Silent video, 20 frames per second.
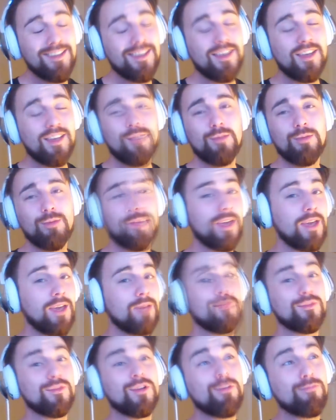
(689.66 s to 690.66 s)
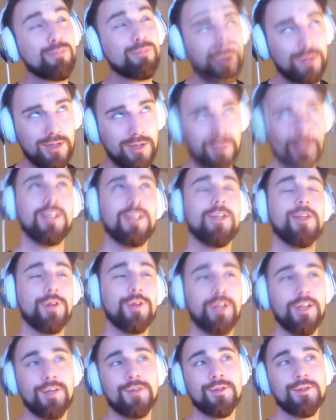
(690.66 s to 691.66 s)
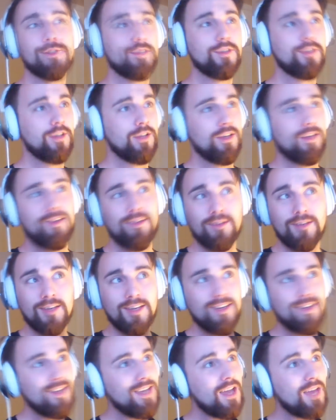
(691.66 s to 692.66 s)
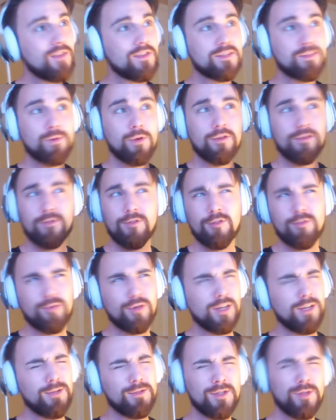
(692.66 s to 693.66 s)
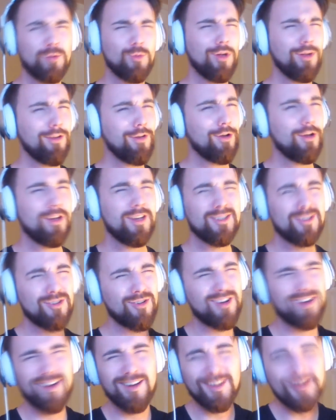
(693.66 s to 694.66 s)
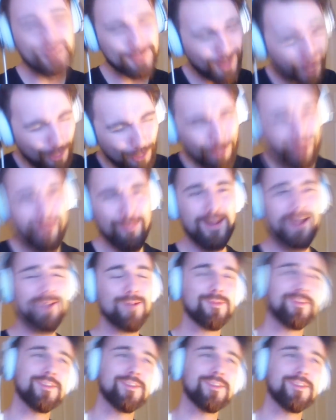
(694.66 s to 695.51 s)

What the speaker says: Yeah, he became completely unhinged. He had the spot of nobody, he was in a world of hurt, he was all by